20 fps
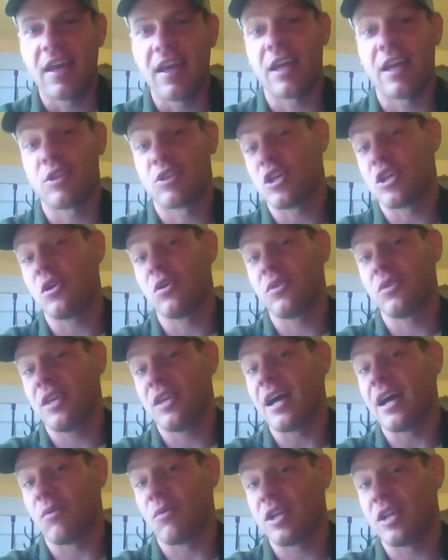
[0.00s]
And so,
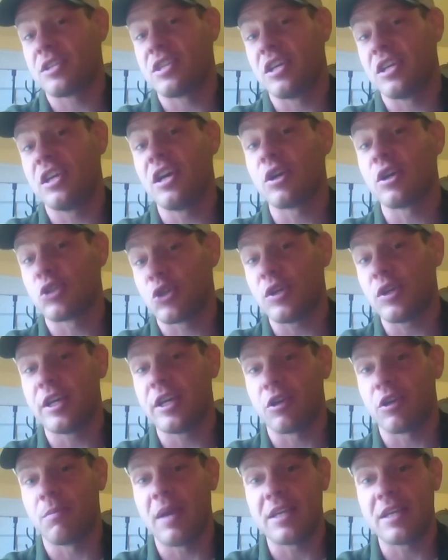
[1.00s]
yeah, when it's a young tree,
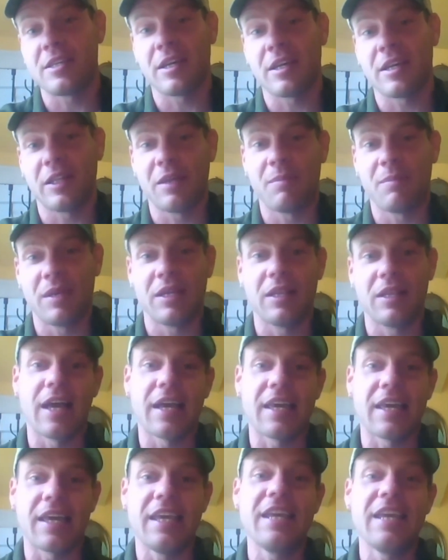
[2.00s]
it'll basically be like
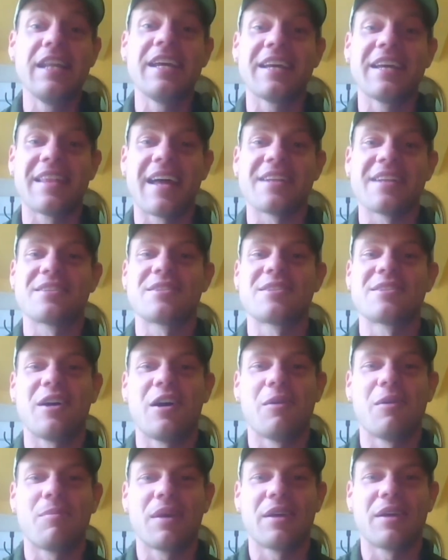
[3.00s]
eating that
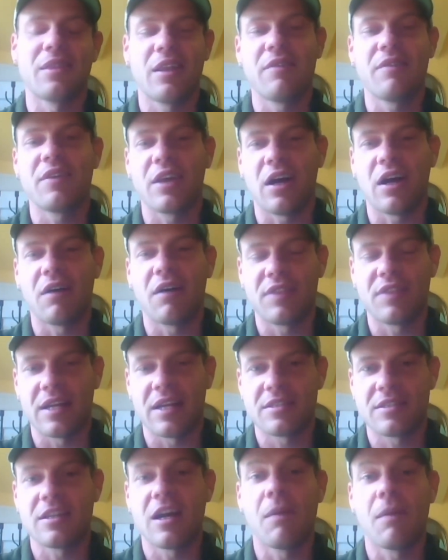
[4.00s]
stump and living off that
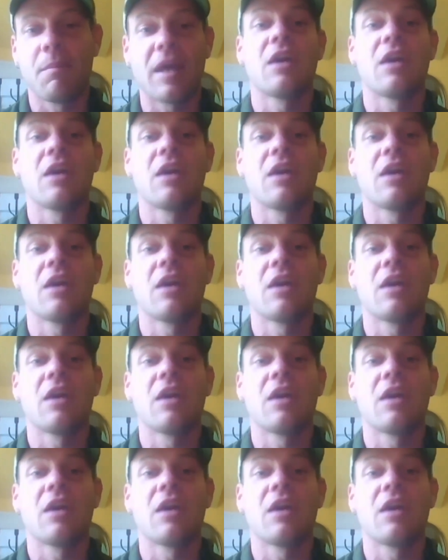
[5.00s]
stump,